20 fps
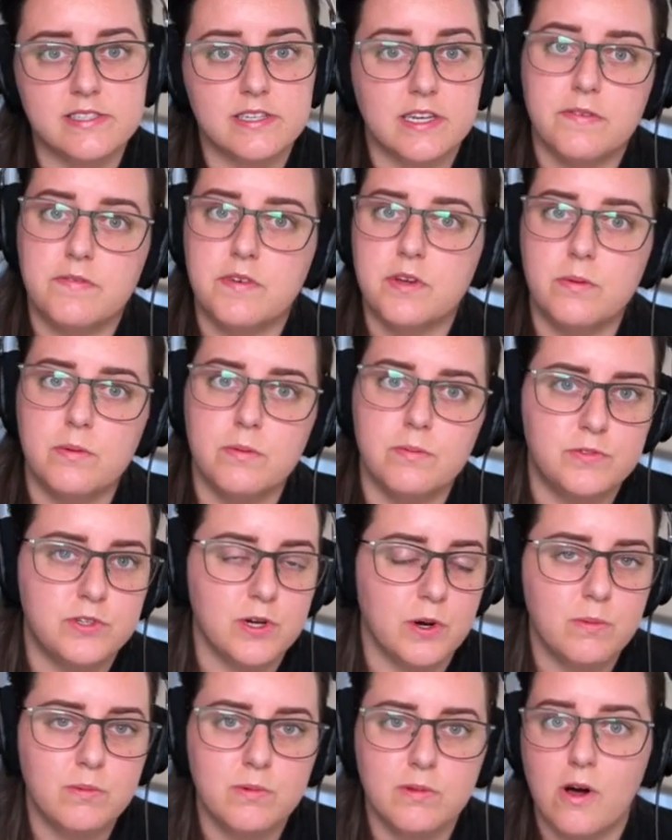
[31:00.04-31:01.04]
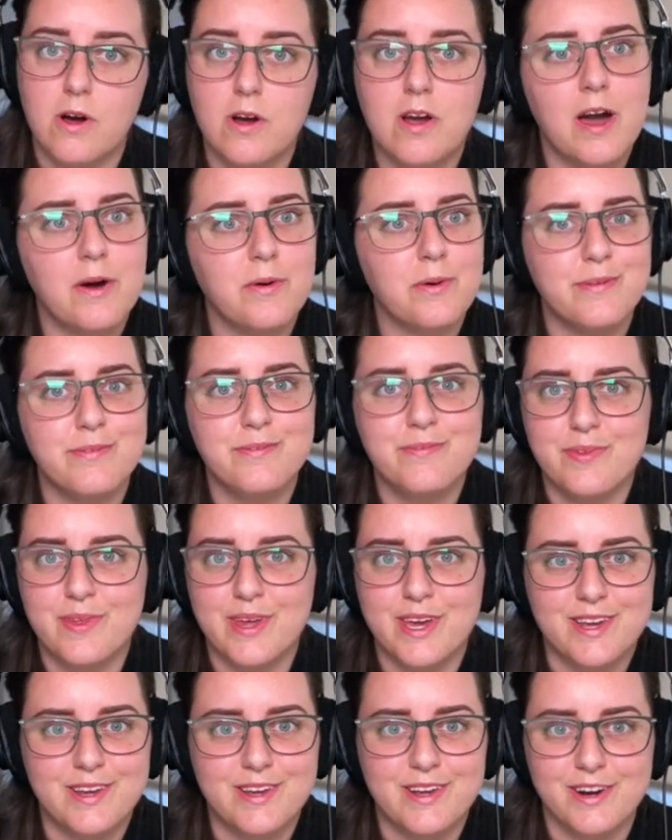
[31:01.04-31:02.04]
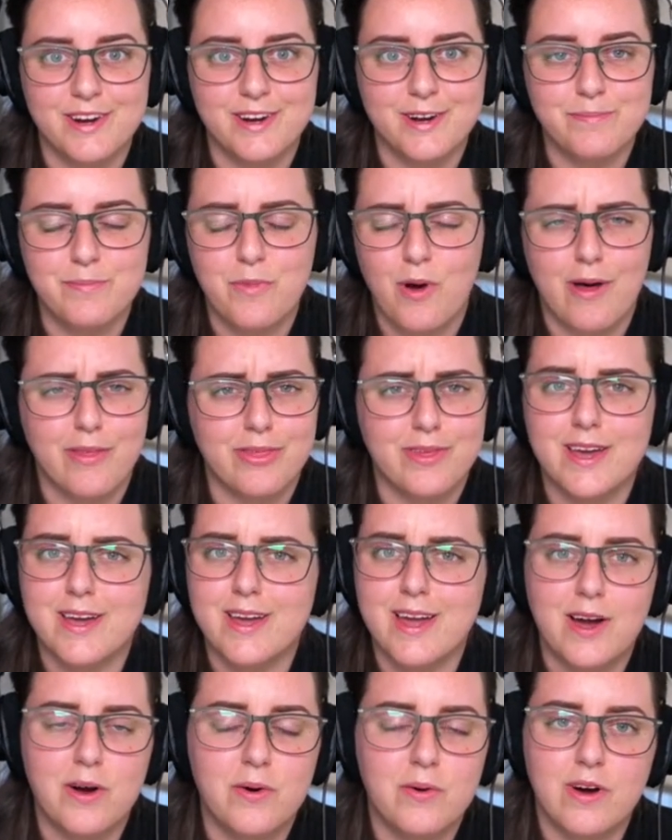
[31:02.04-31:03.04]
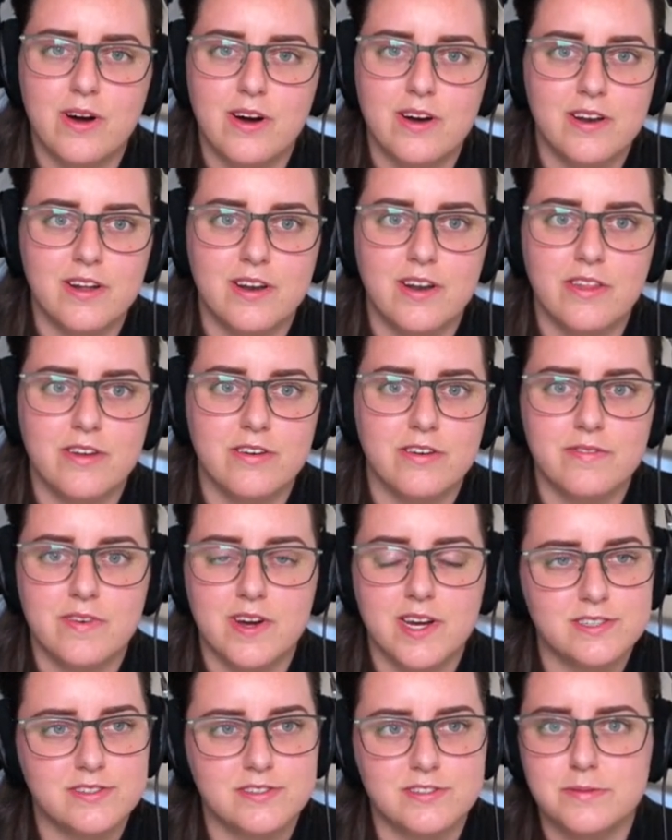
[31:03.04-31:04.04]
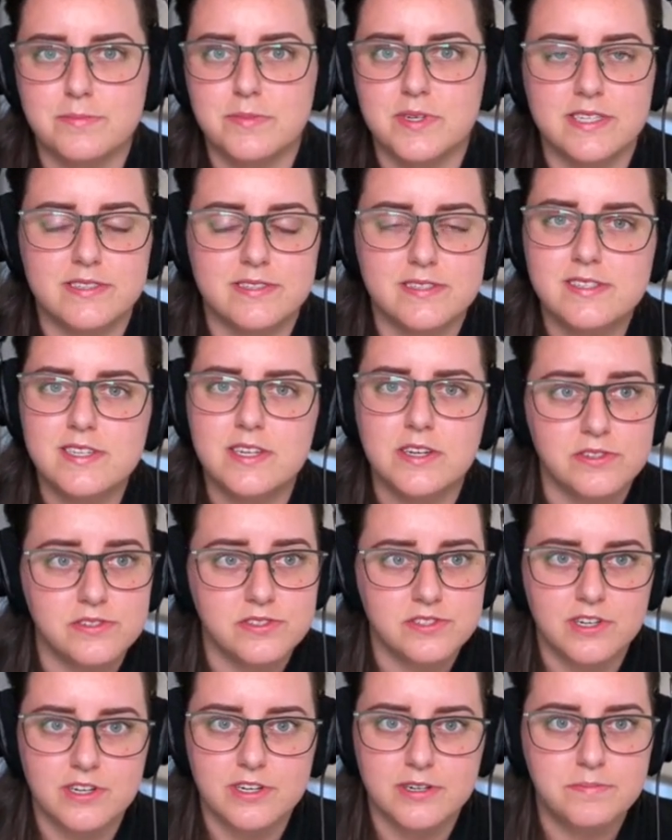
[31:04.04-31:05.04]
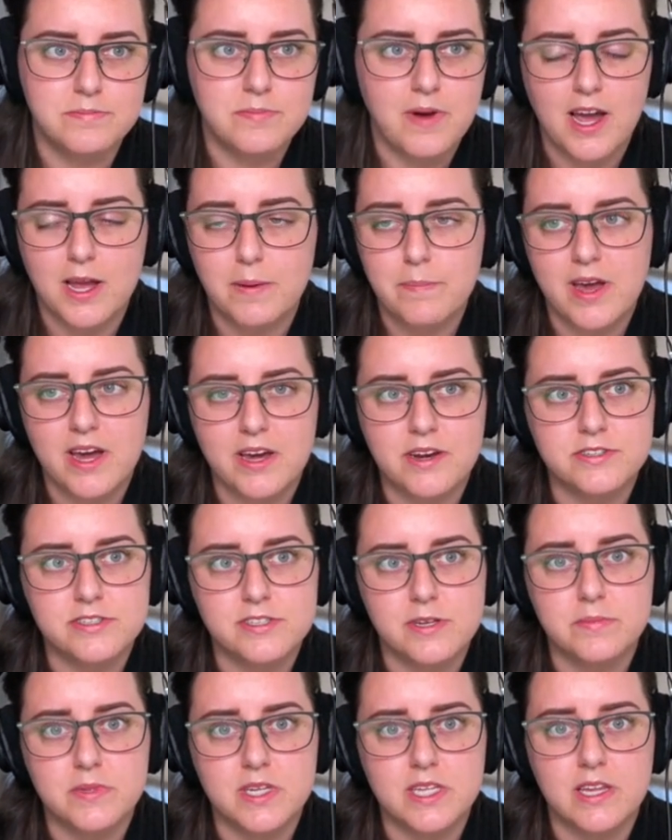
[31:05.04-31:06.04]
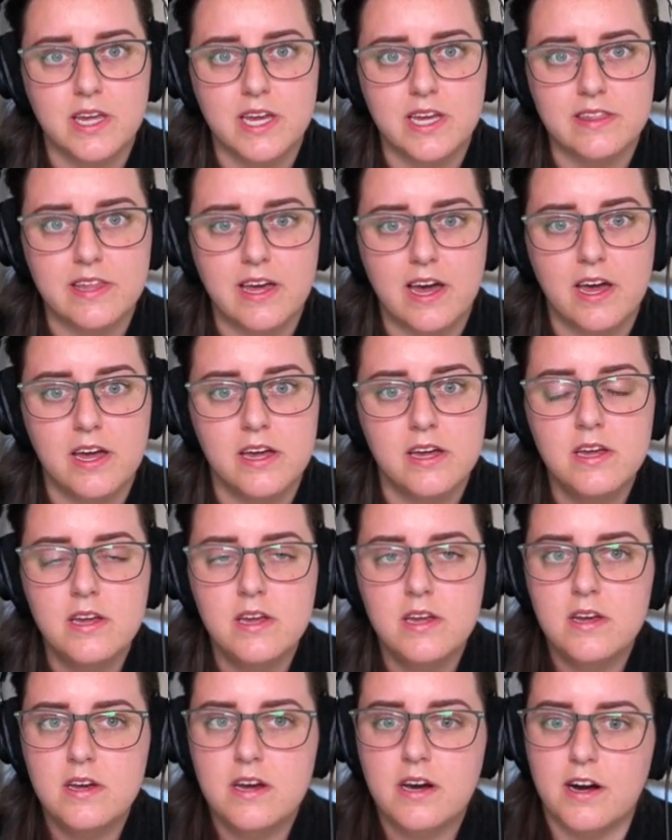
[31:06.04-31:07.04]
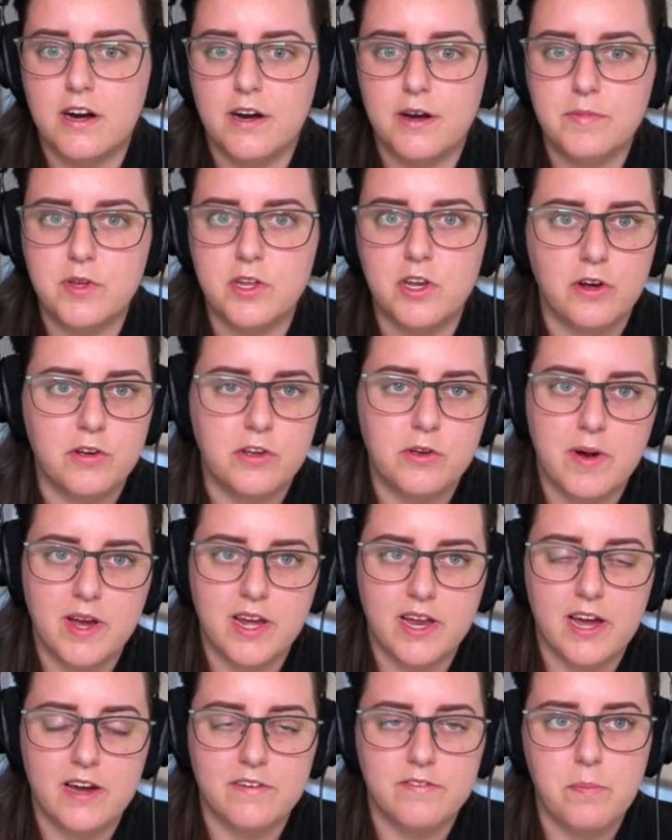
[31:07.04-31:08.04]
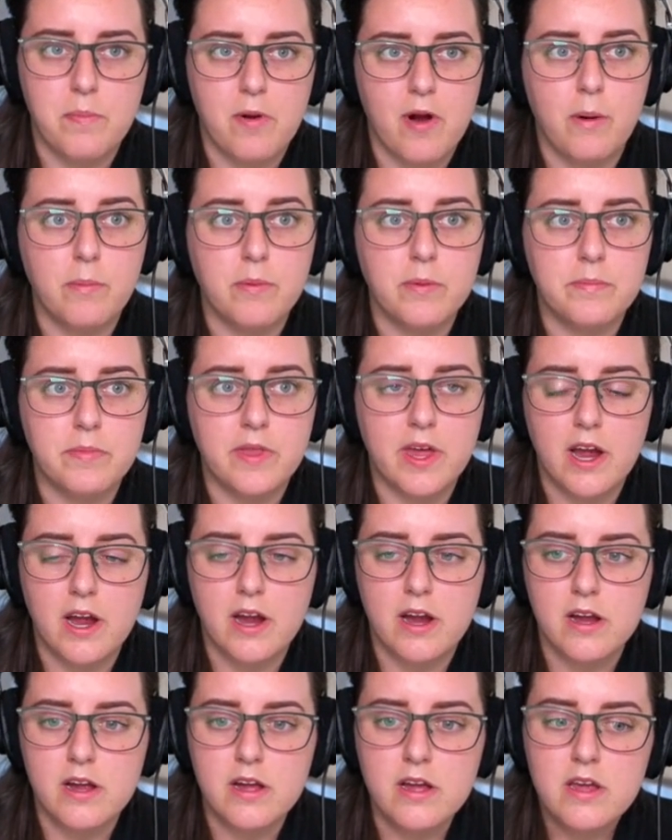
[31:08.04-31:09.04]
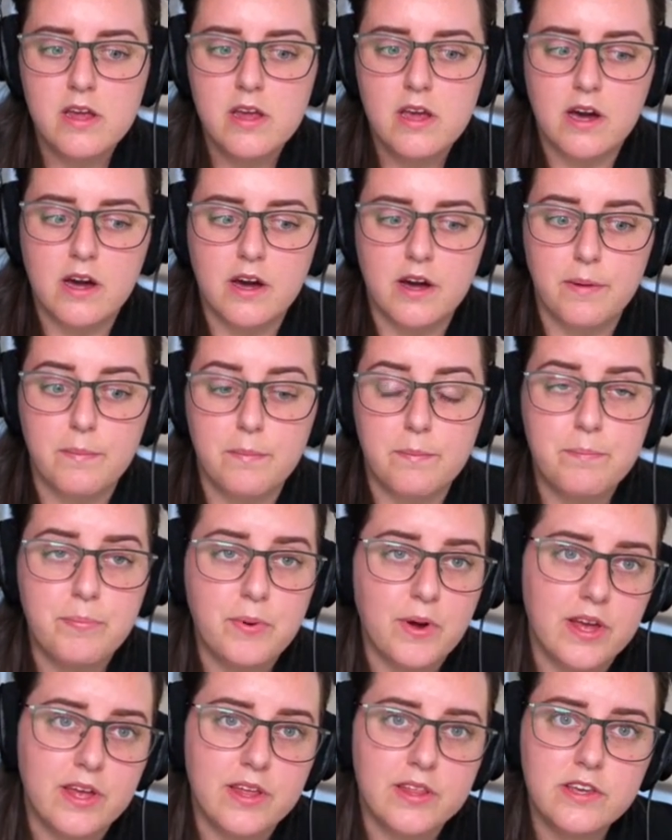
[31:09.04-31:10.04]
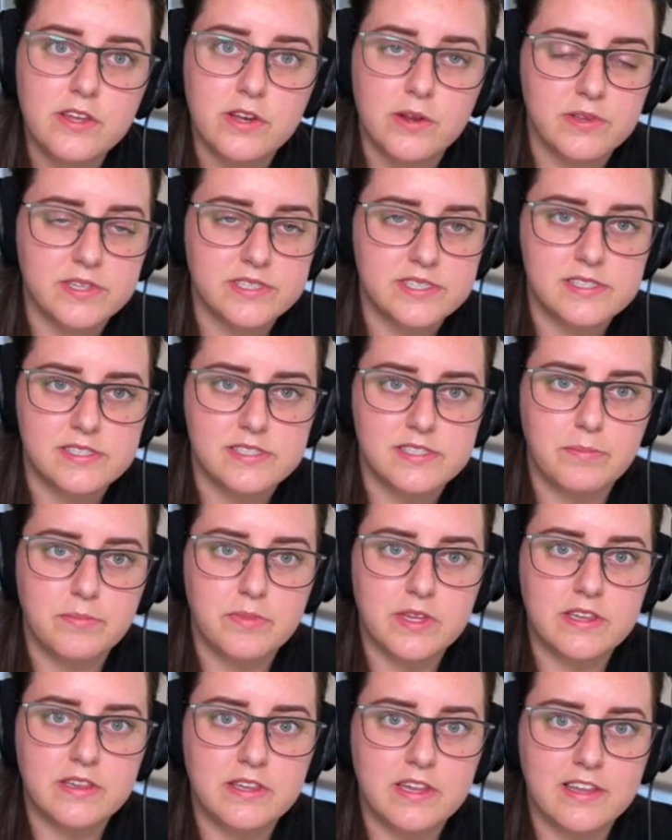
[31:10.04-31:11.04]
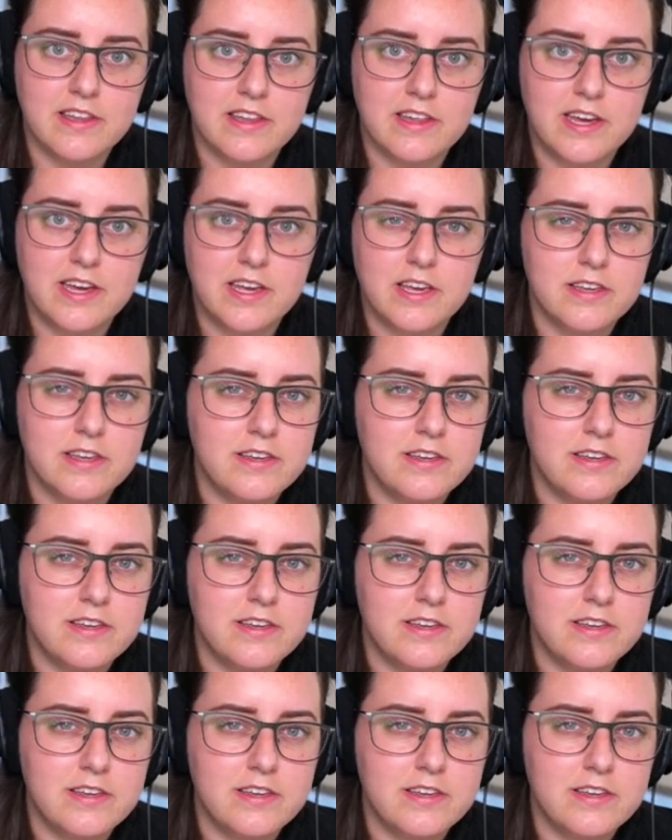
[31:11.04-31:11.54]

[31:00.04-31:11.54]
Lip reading: if you don't log out of like your Authy account on another device, or somebody steals your iPad or something like that, you might have a problem there. But this is something that like,